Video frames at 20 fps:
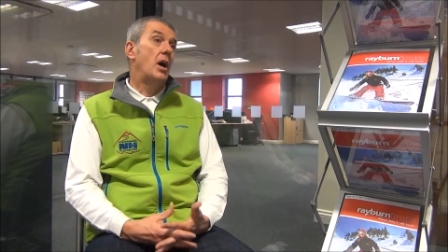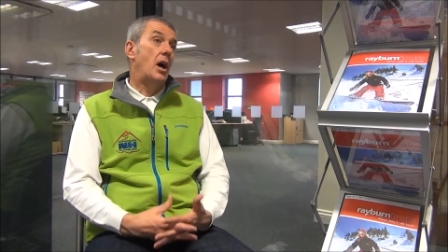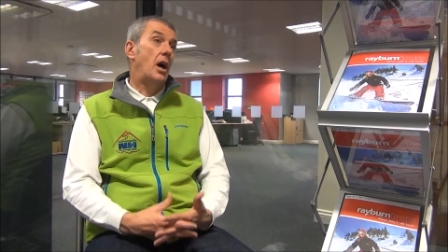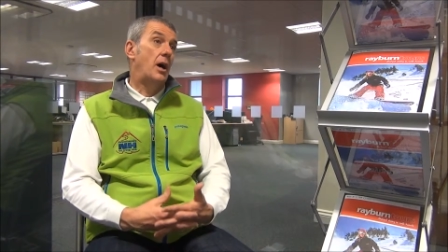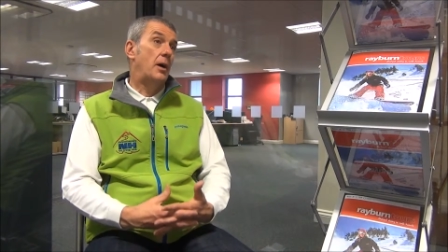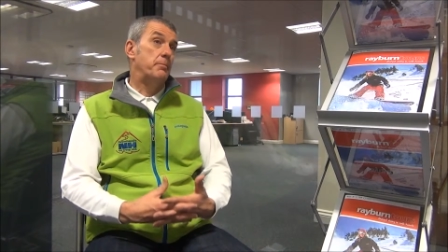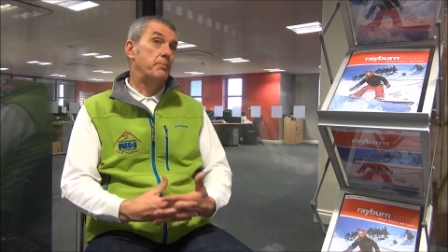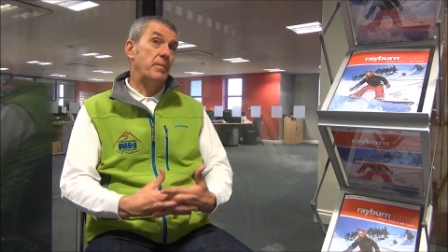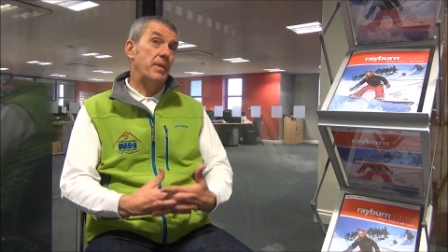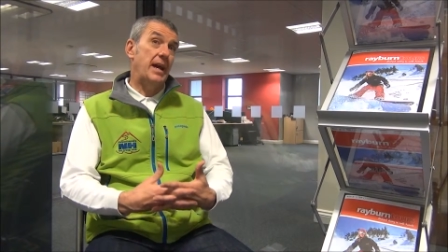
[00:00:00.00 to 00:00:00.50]

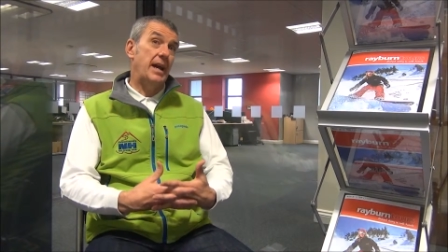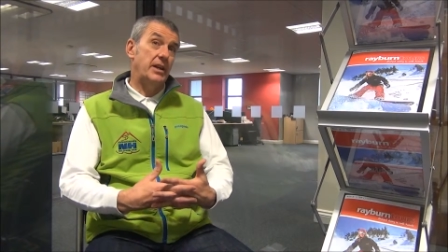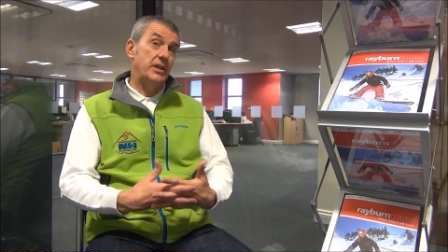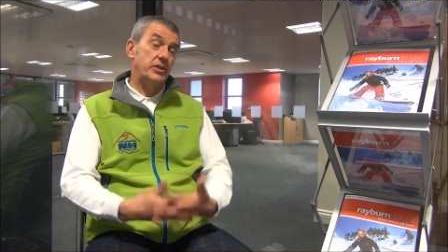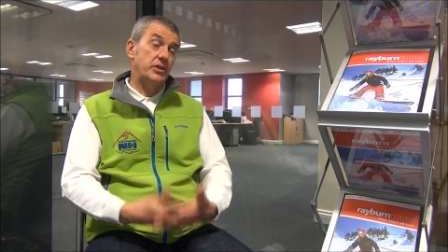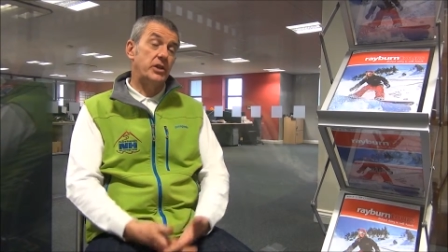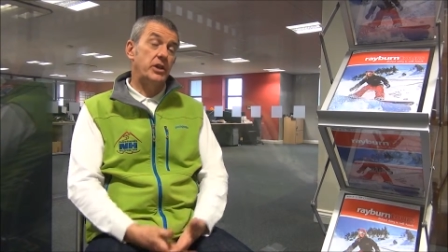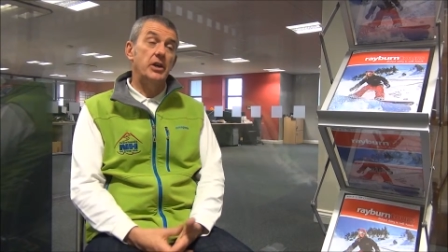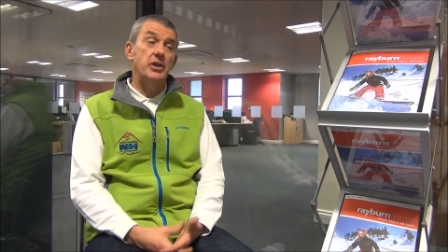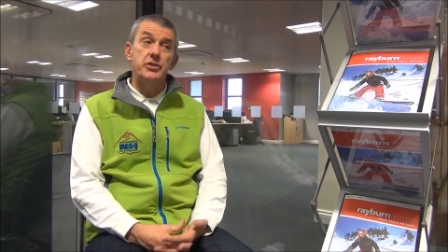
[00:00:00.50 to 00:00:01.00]
Um,
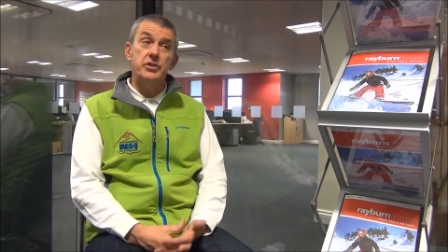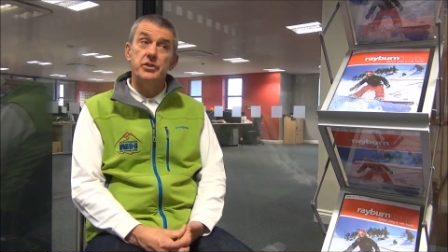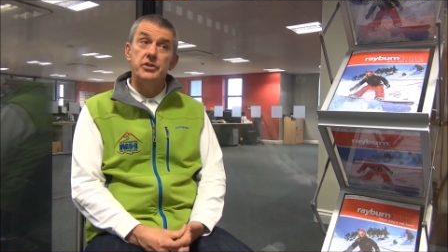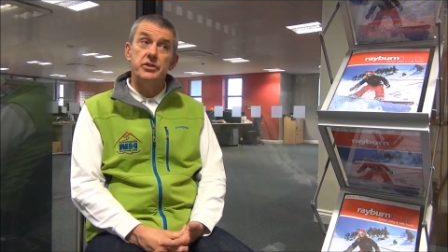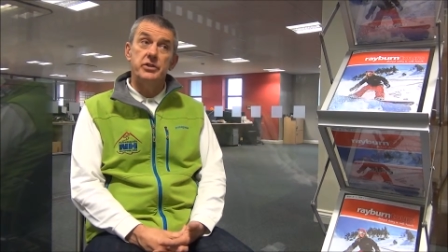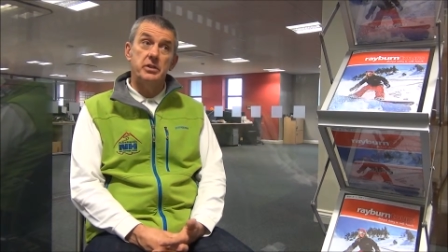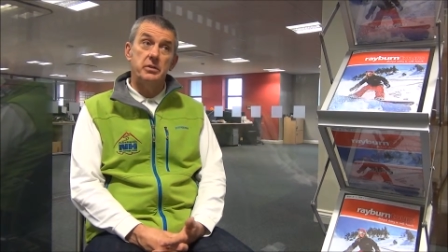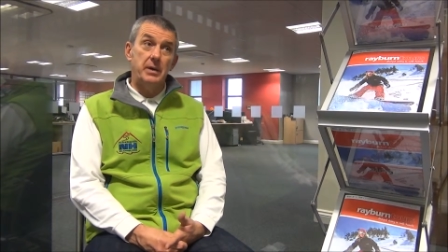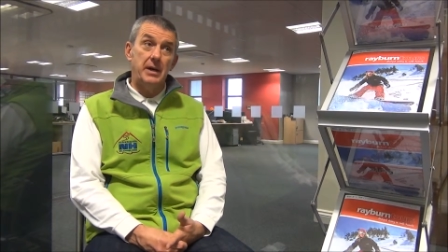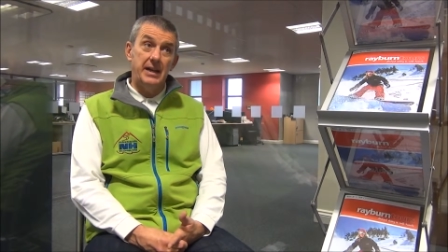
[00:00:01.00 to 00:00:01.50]

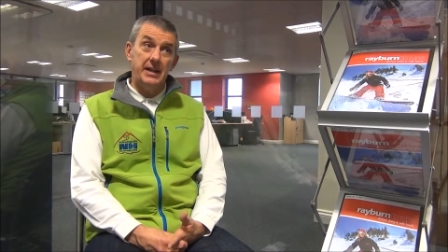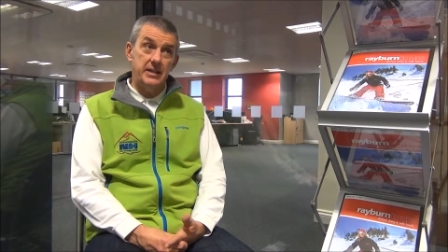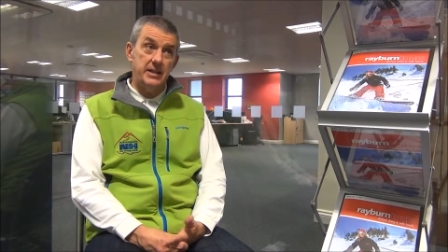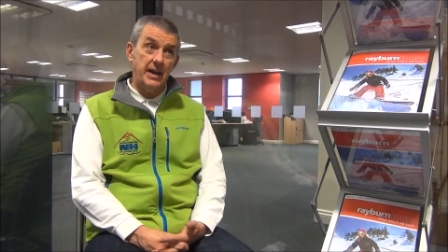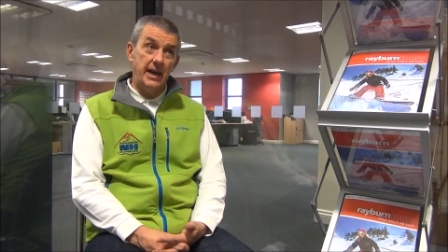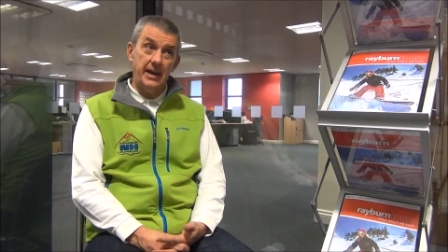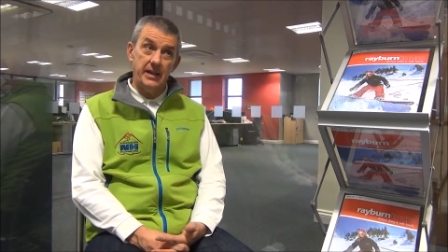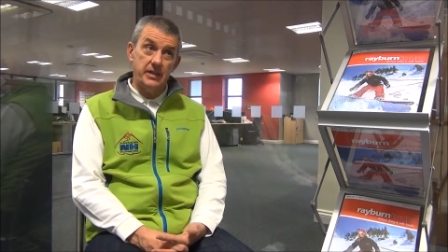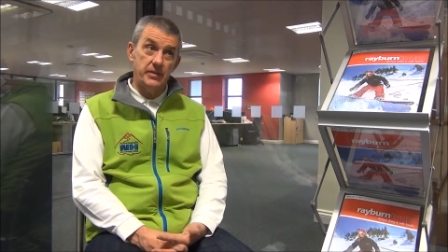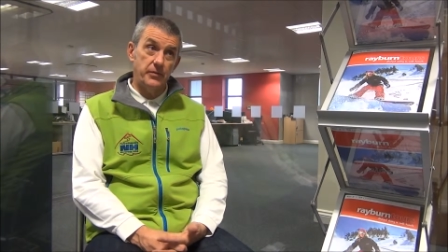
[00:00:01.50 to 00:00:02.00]
excursions to our
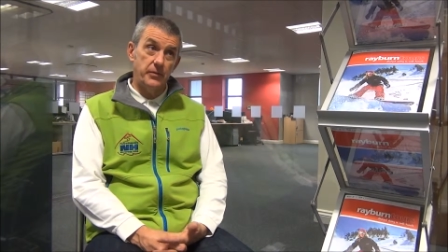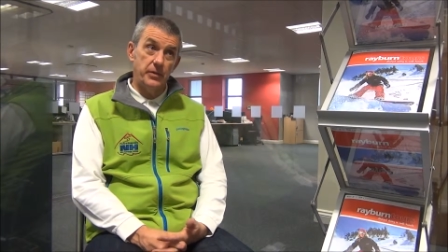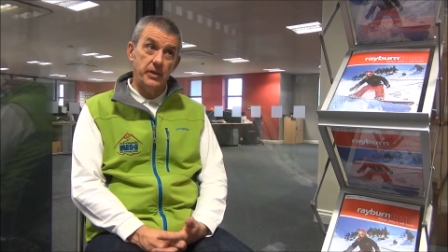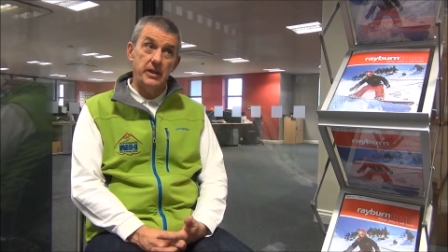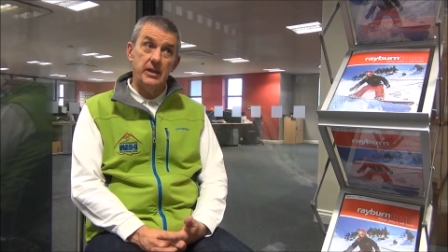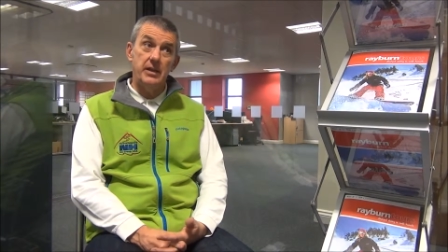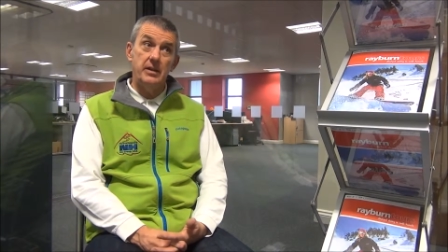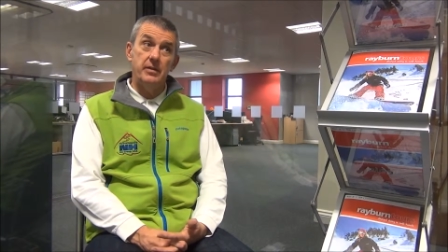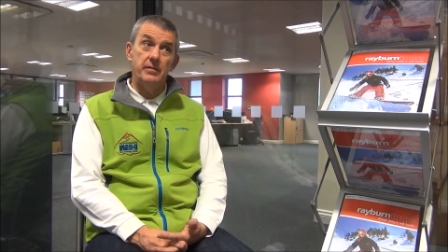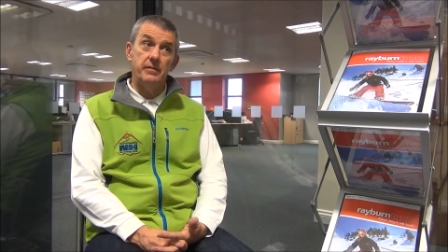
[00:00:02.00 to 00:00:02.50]

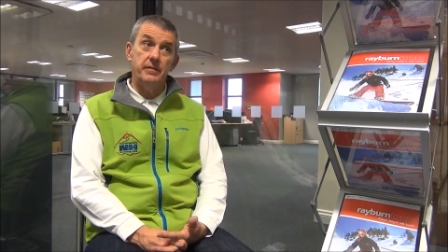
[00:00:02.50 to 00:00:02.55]
tax-free